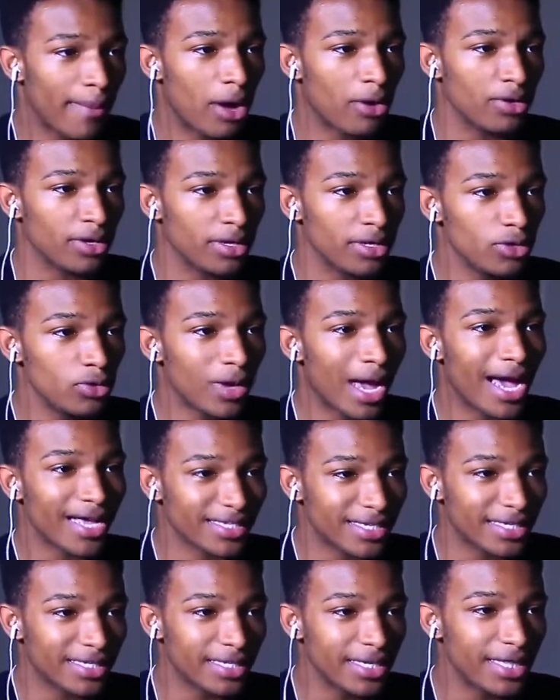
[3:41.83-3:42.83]
that mountain. You
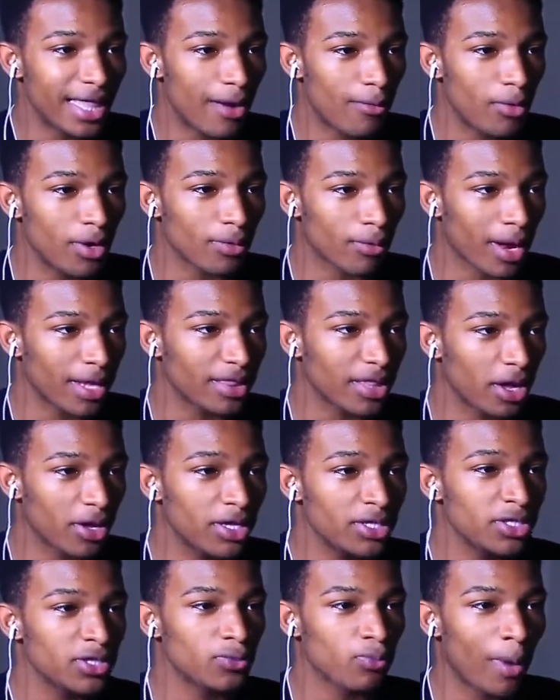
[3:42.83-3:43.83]
guys can see that one right
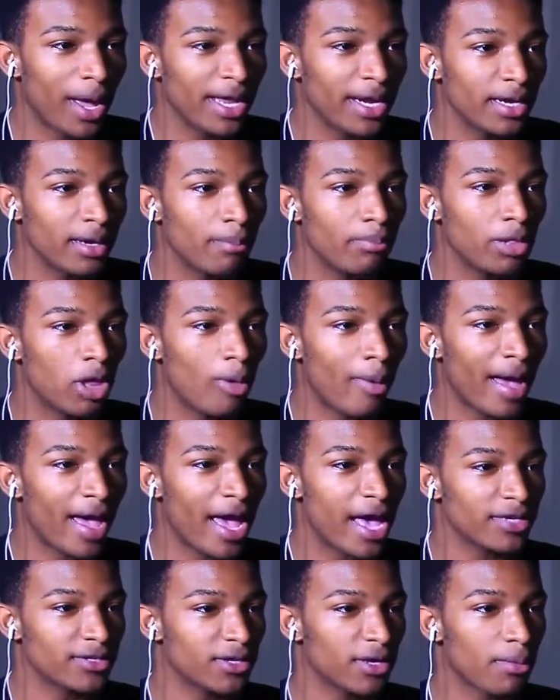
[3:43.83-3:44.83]
there. He's just waiting to blow
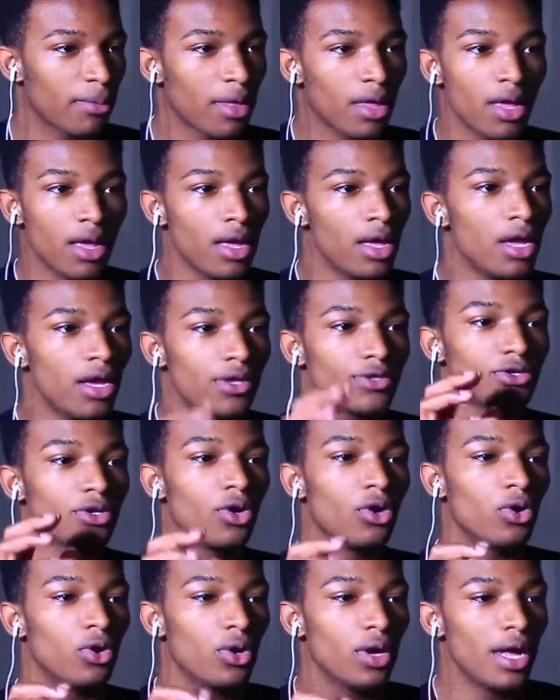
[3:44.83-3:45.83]
my ass up.
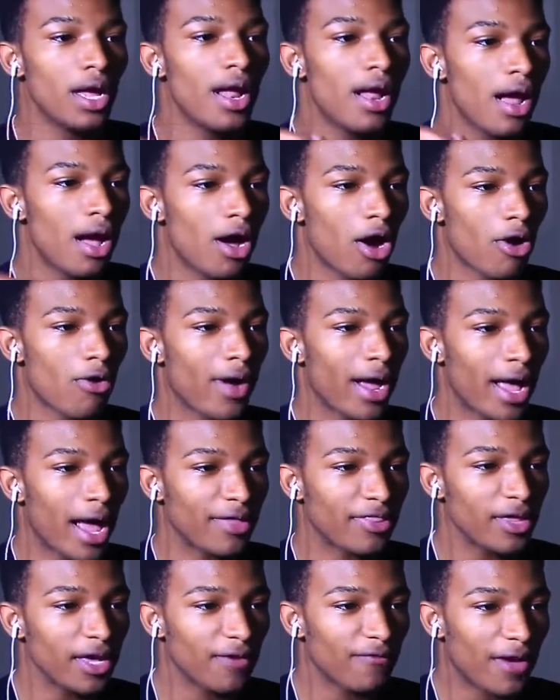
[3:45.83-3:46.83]
So, all
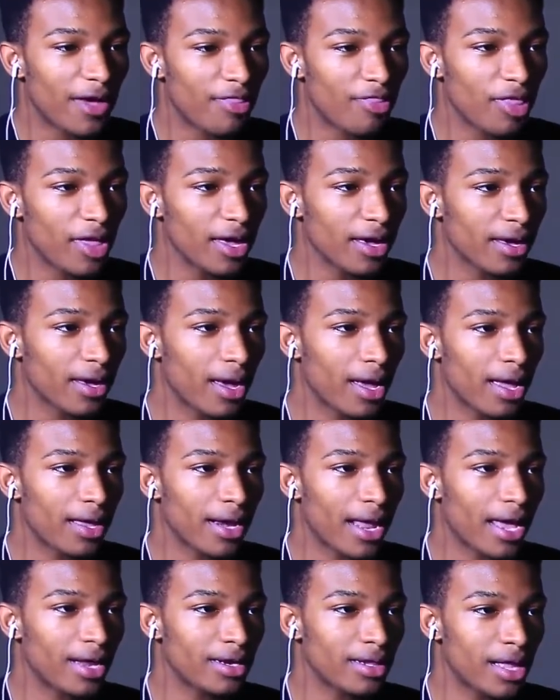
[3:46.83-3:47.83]
right, I think if I think
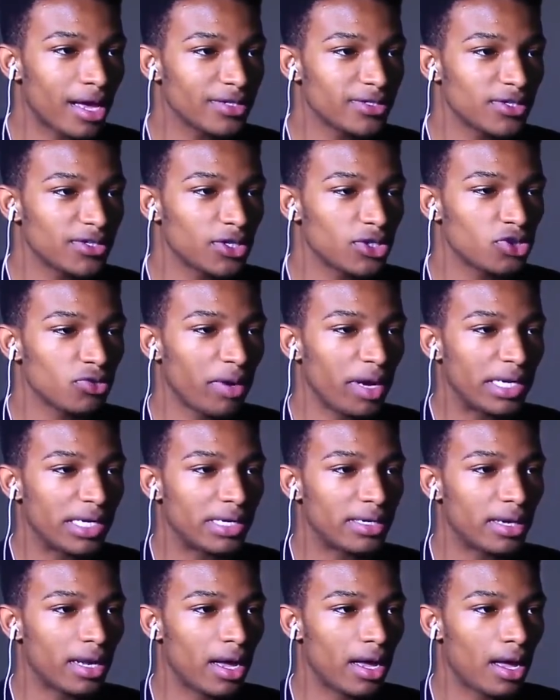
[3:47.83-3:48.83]
and analyze the
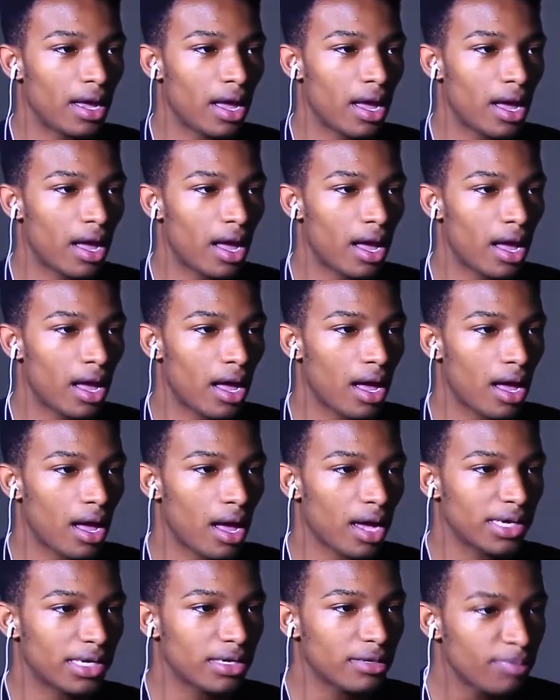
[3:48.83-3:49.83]
situation,
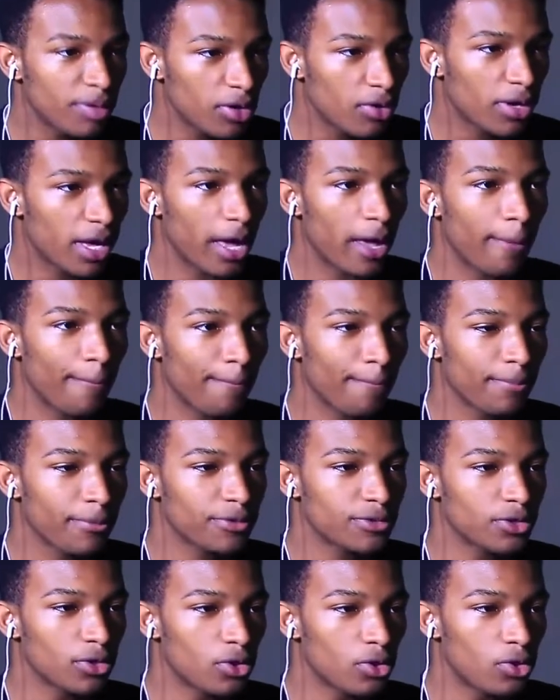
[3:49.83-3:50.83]
I should be okay.
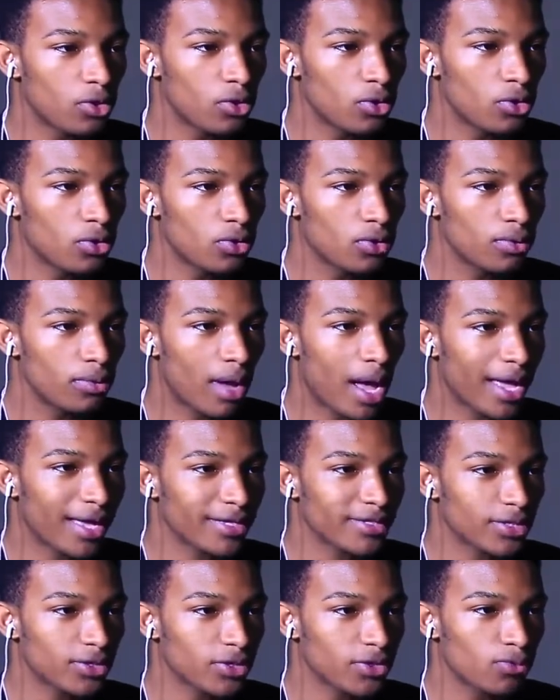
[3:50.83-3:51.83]
So,
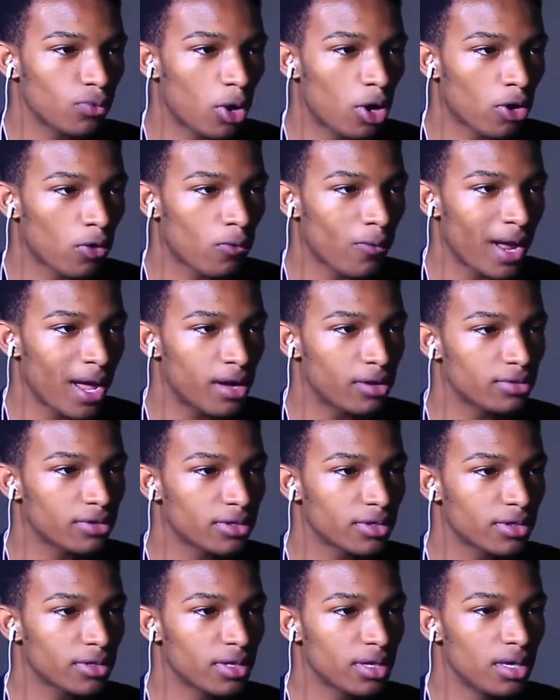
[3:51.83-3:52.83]
I guess I'll just walk
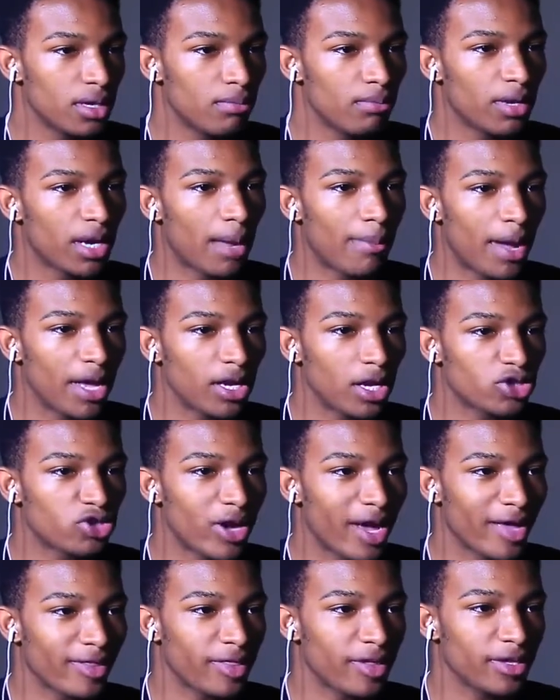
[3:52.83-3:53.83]
around. But I might
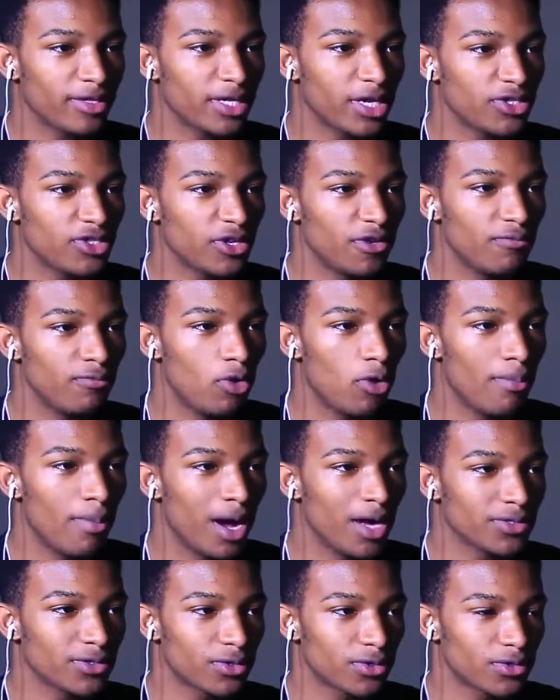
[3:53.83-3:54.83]
attract the attention of more
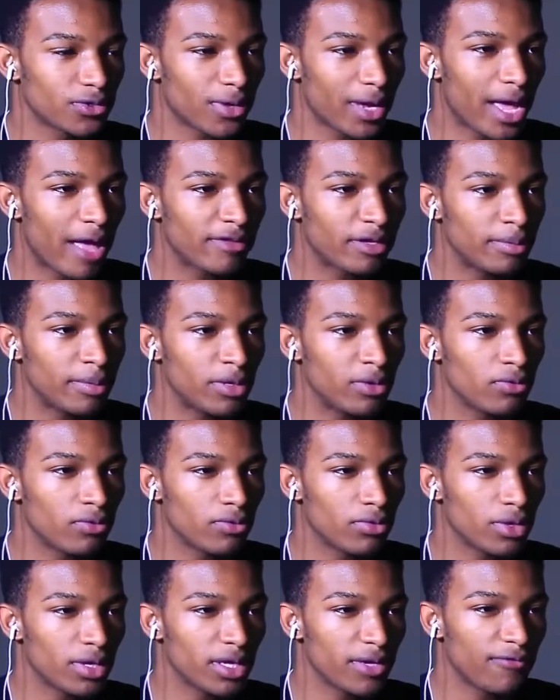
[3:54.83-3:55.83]
monsters, so I have to be
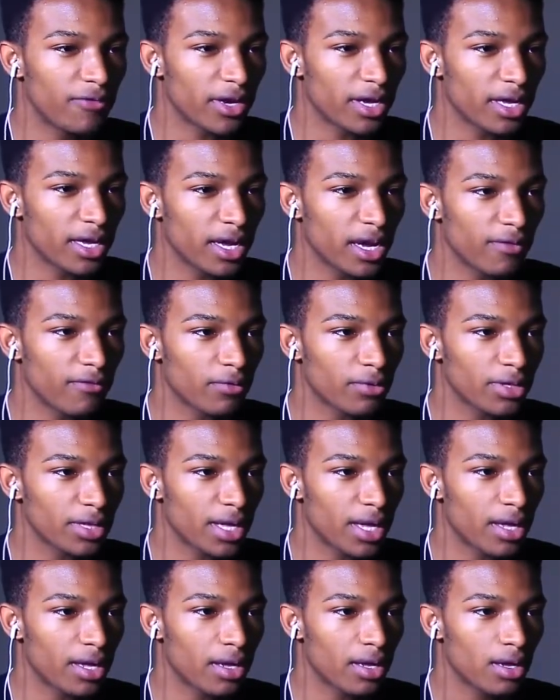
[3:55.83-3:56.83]
really fucking careful
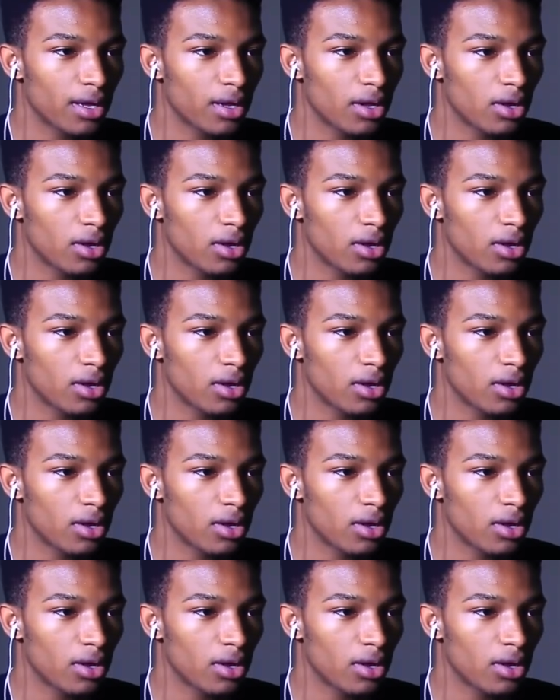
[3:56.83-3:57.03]
with that.